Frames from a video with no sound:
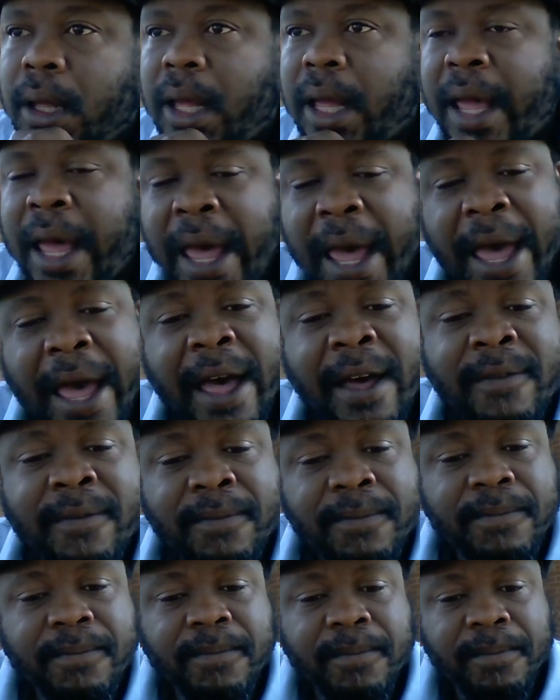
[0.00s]
have
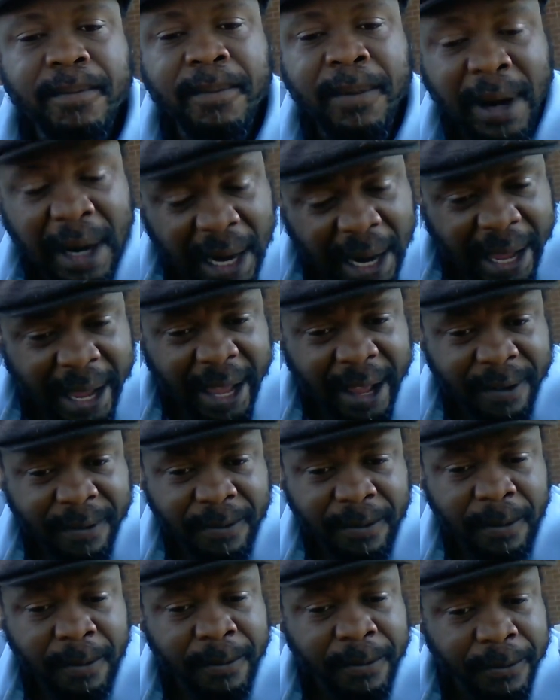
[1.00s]
land
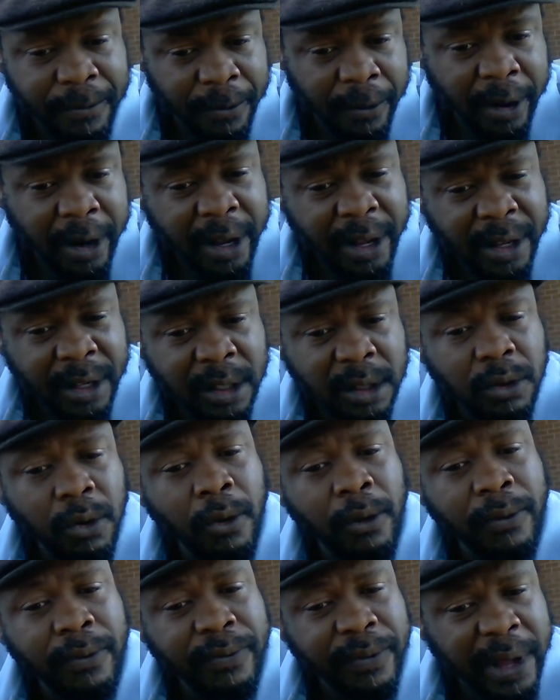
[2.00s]
from friends
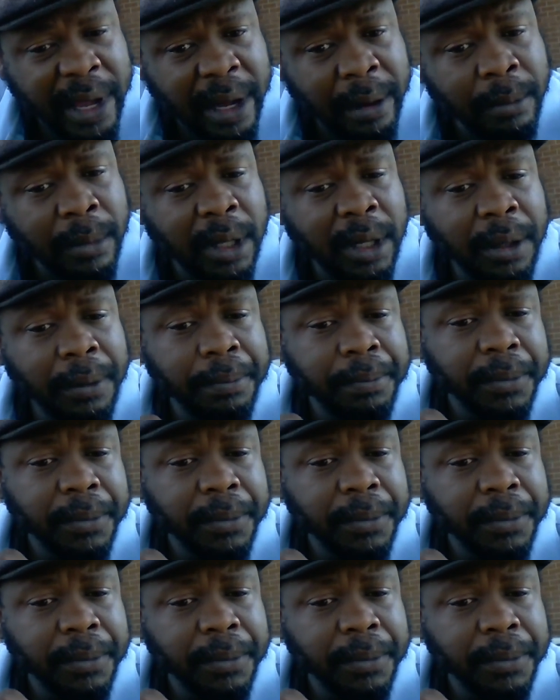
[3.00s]
or family,